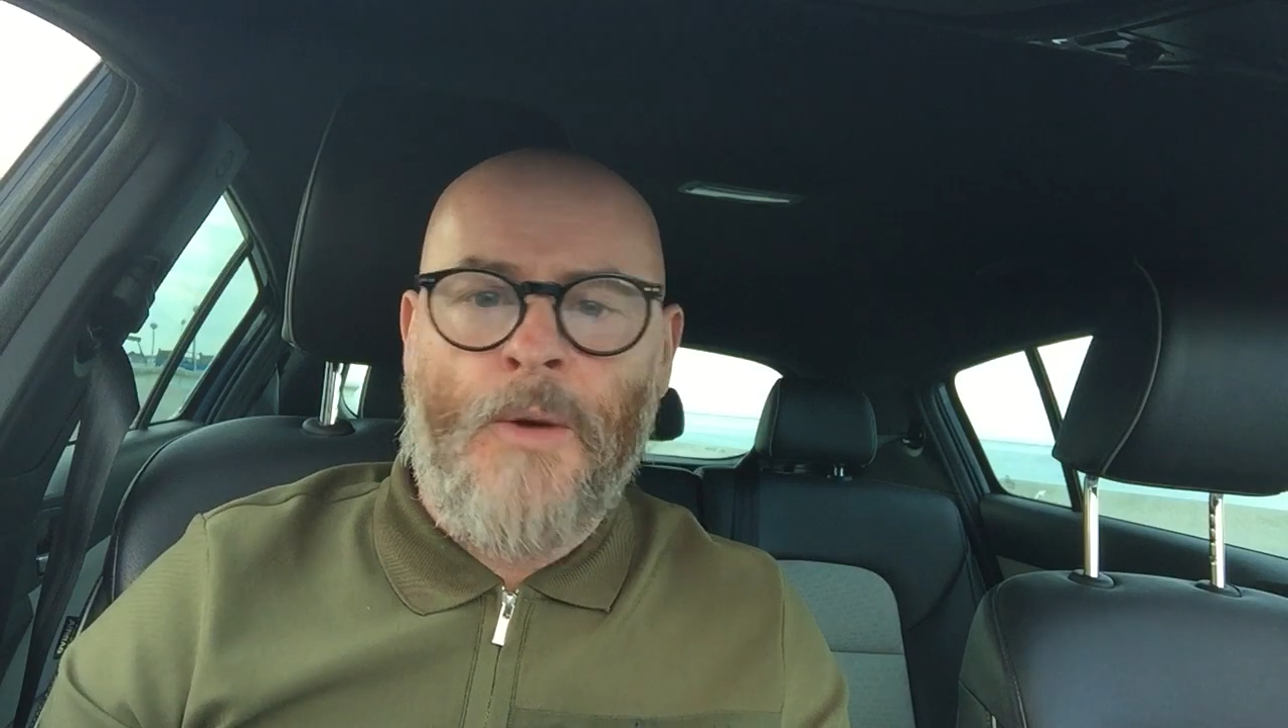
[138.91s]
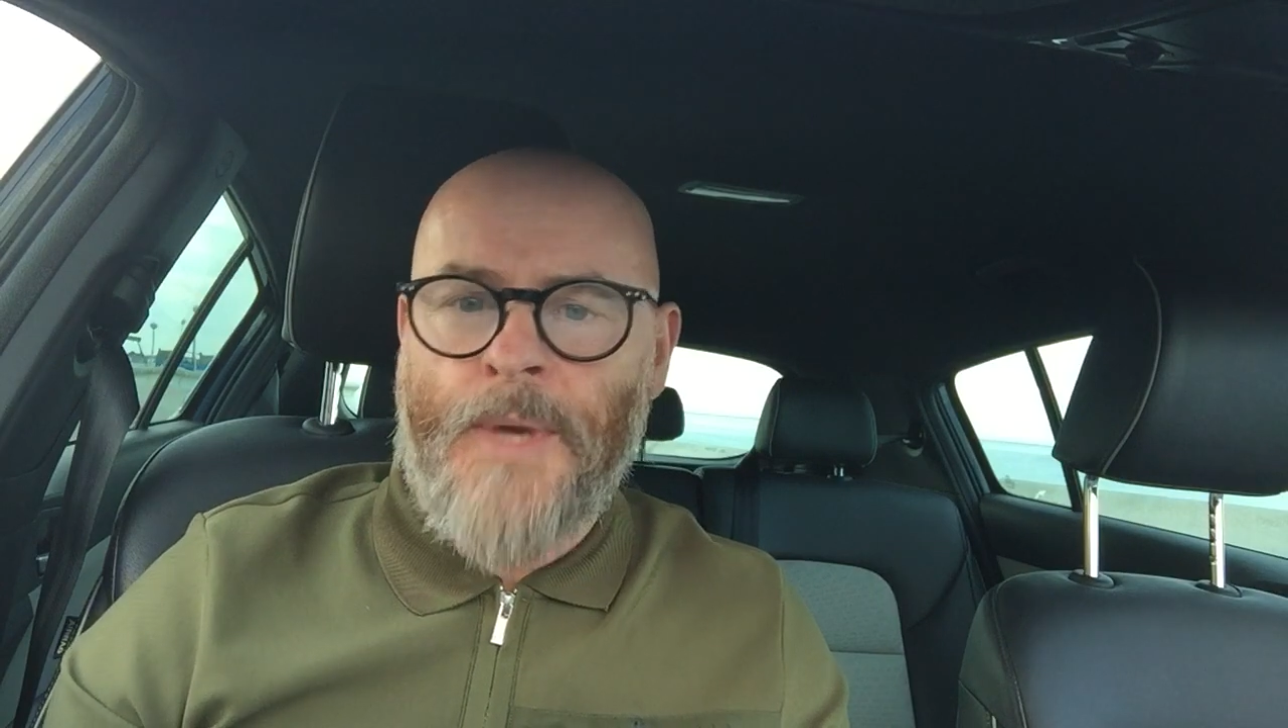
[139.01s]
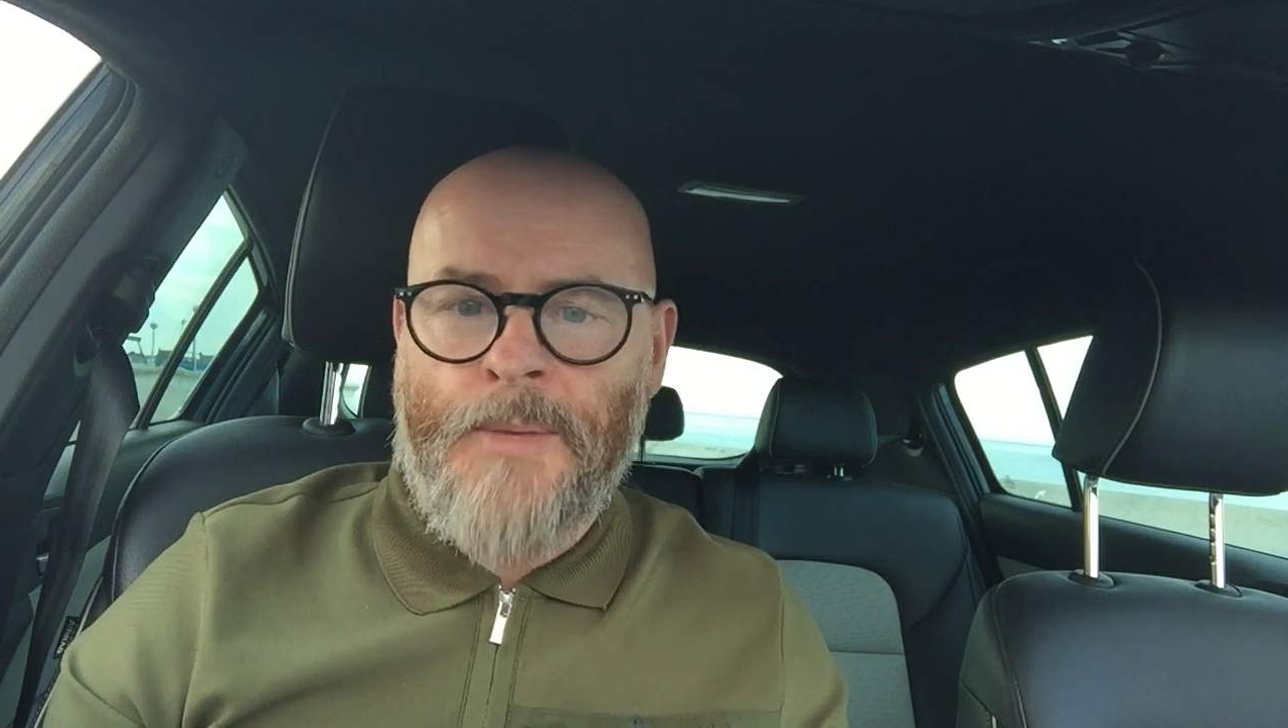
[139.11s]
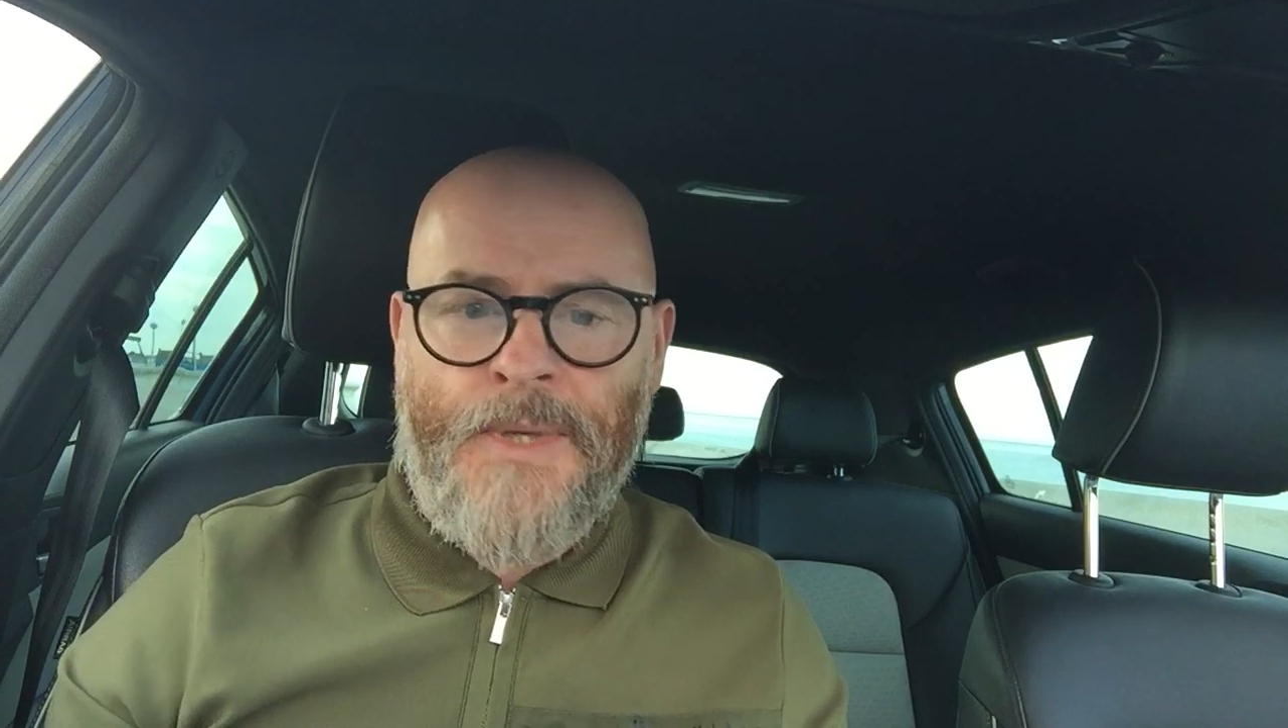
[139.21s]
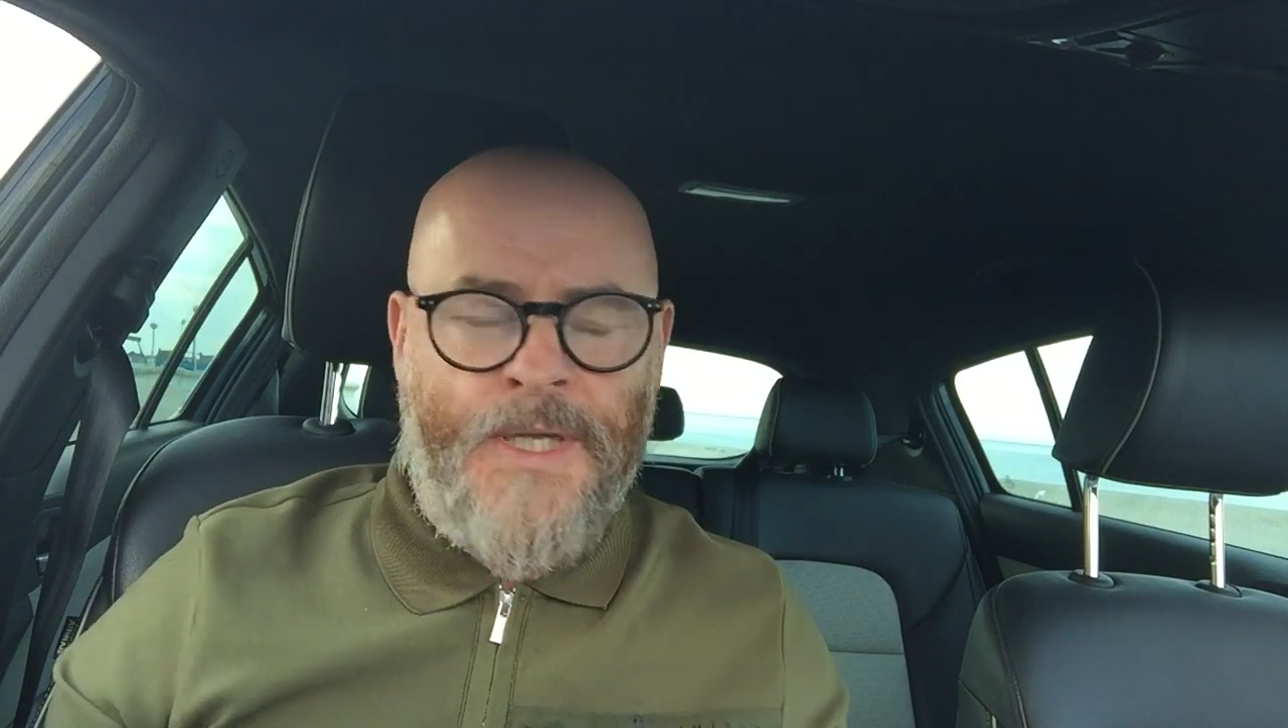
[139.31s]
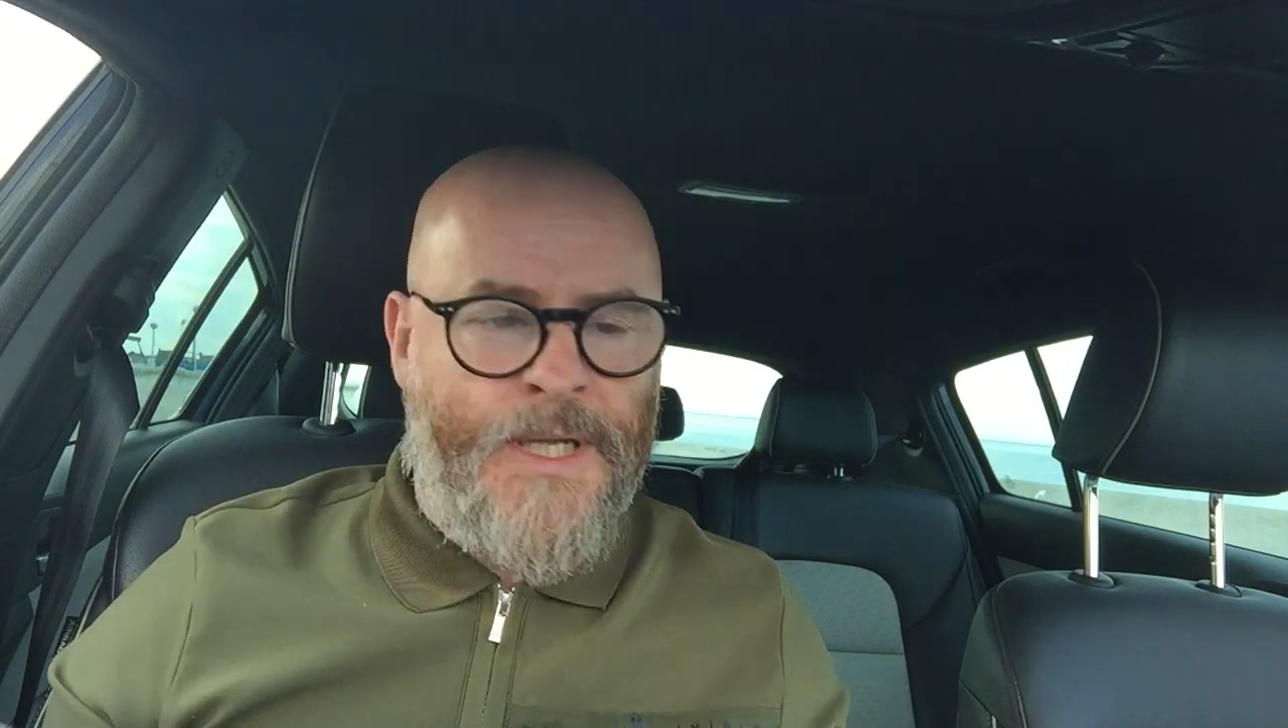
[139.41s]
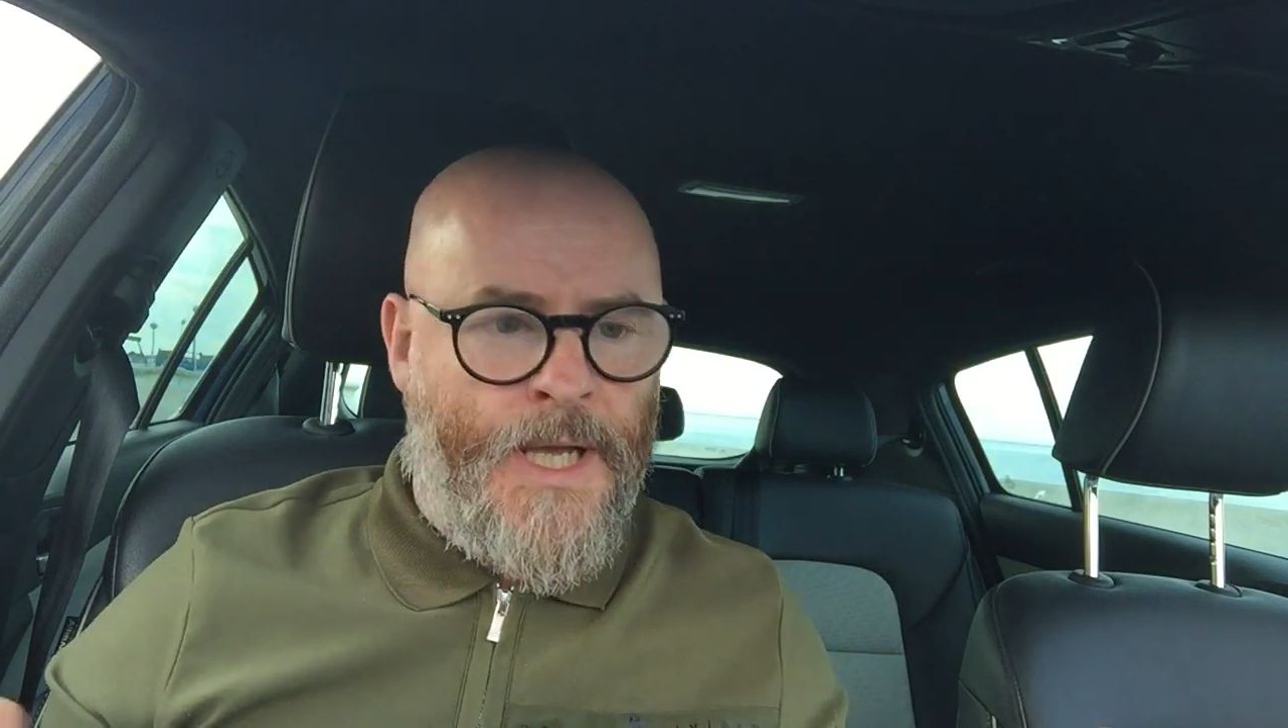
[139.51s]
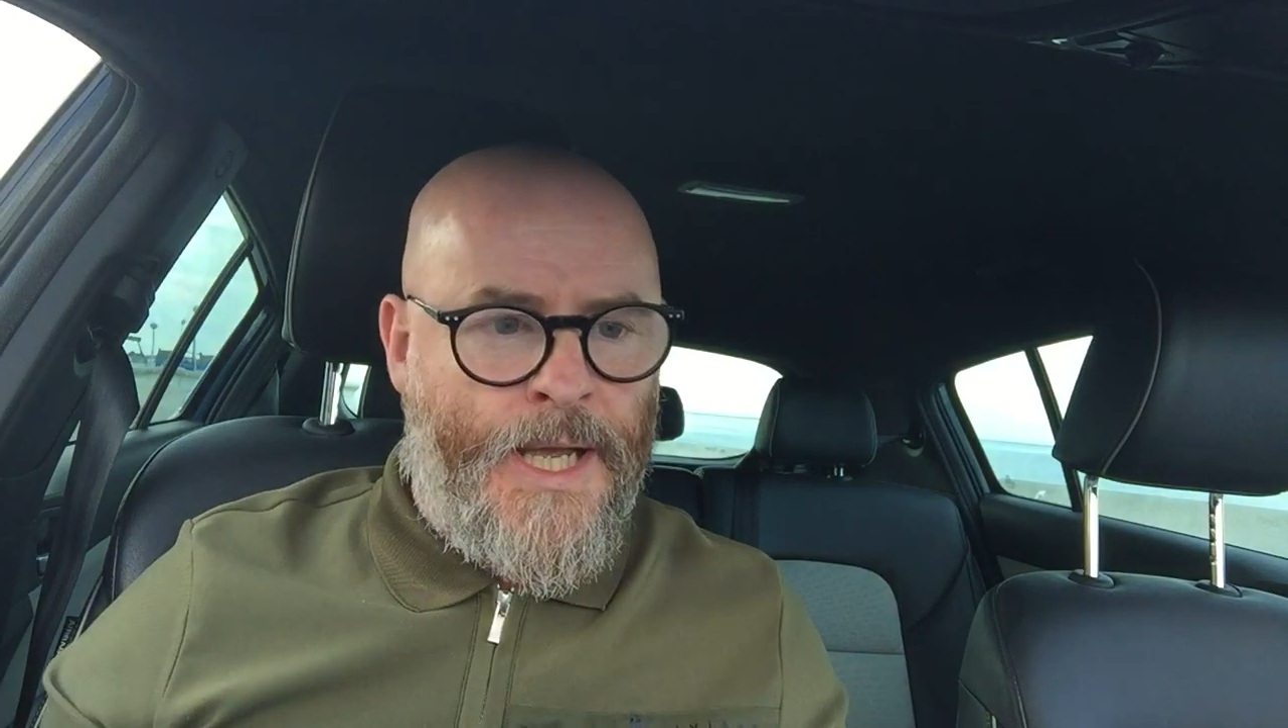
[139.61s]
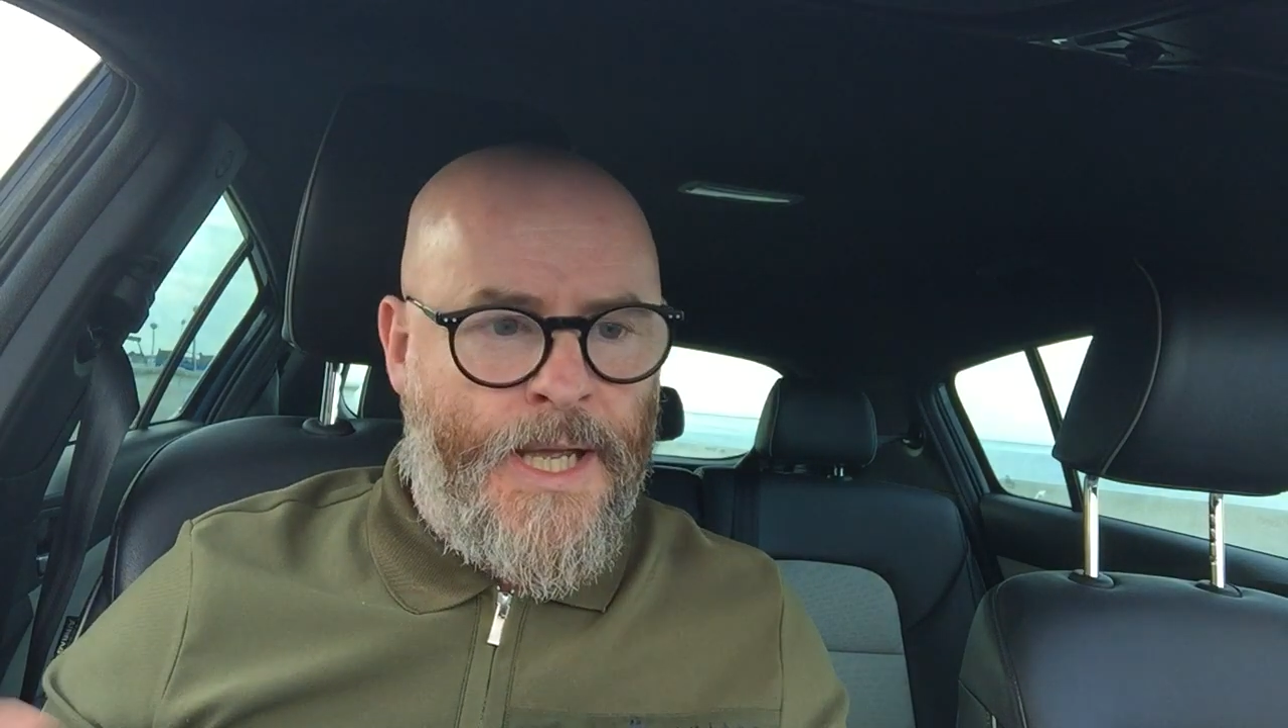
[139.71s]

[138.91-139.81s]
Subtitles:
maybe